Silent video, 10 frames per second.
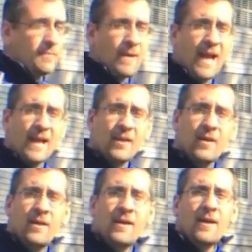in the back,
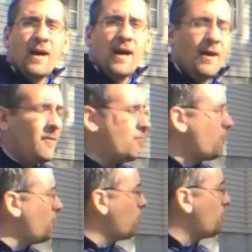
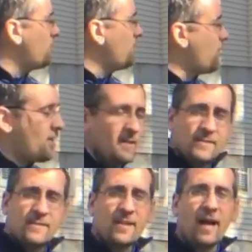the owner
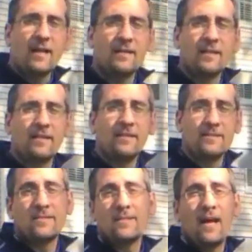has decided that
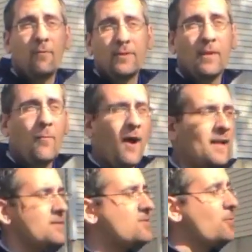this is not what they
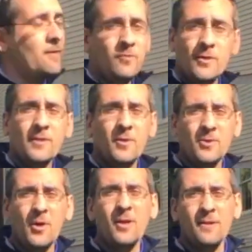want. So we've looked at
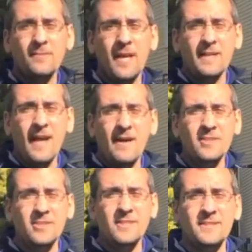alternative
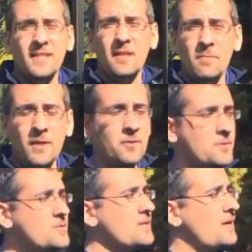technologies that can be
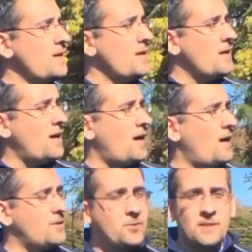used
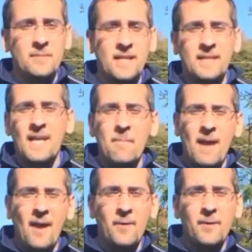to eliminate
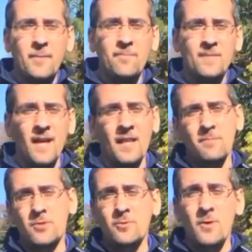that mound.
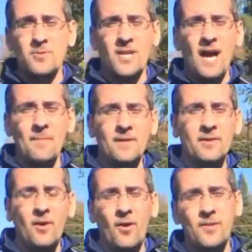The 2 most
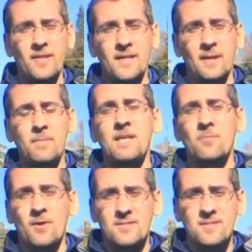common are the
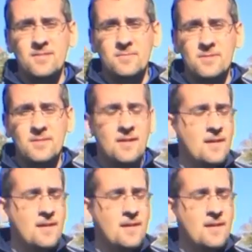peat moss systems